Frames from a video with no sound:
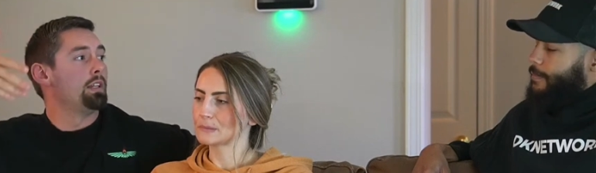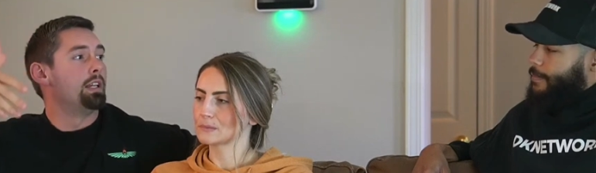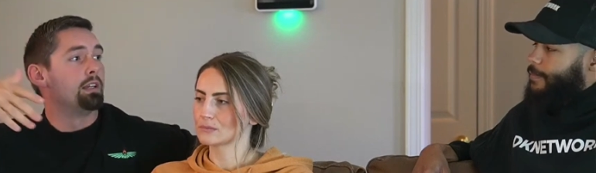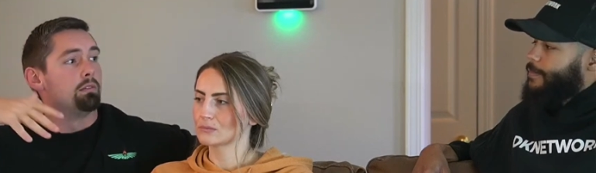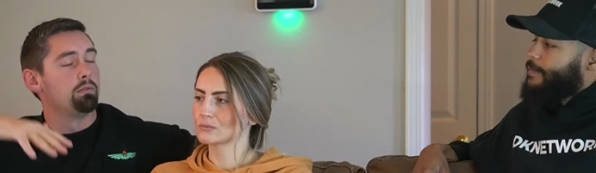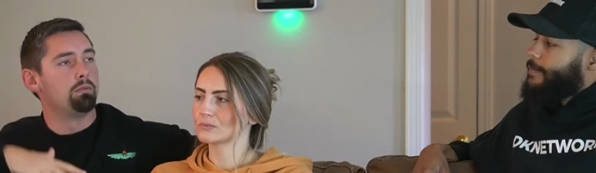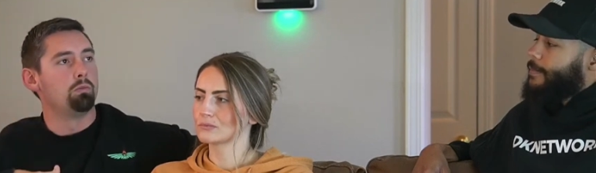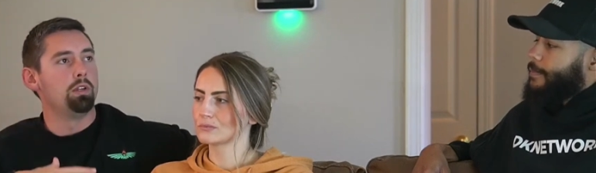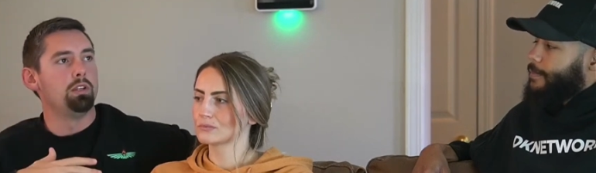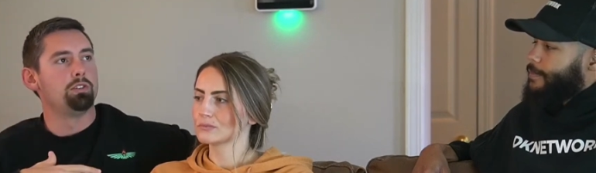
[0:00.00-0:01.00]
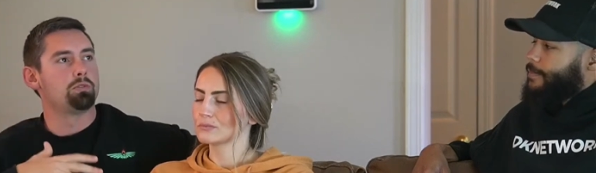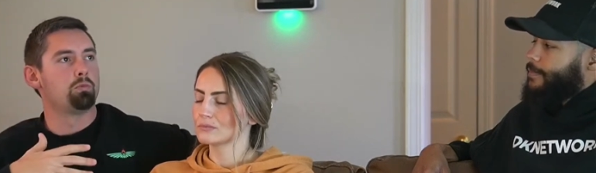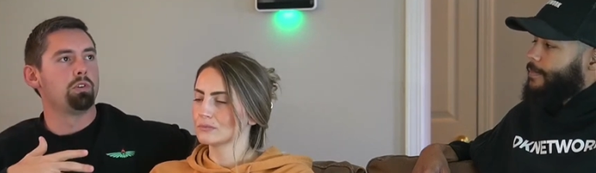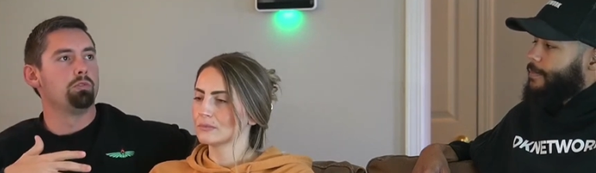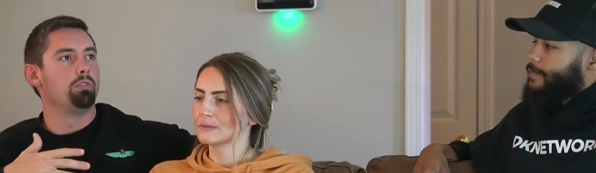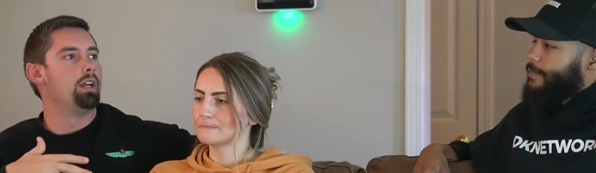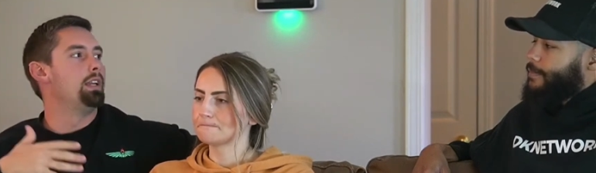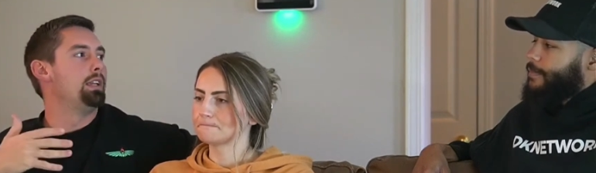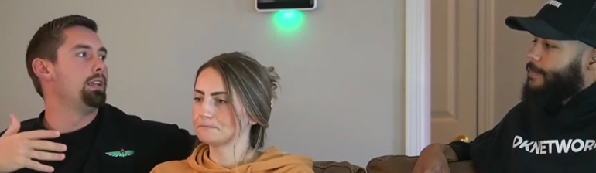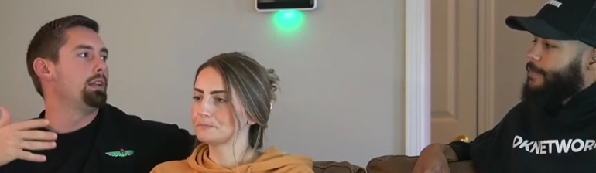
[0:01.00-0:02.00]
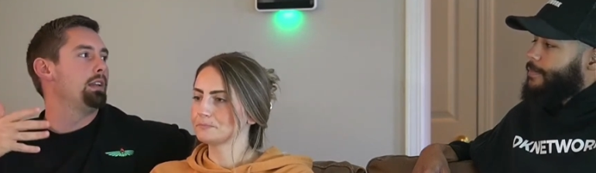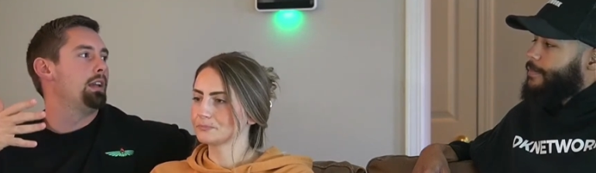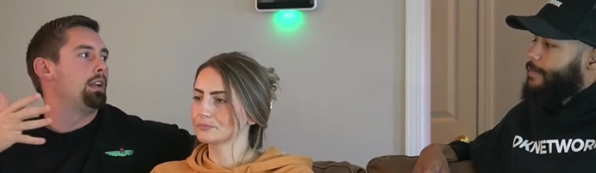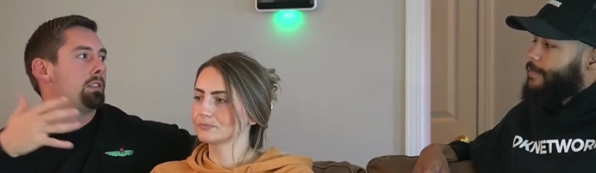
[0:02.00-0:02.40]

Speaker 1: and we just weren't ready at a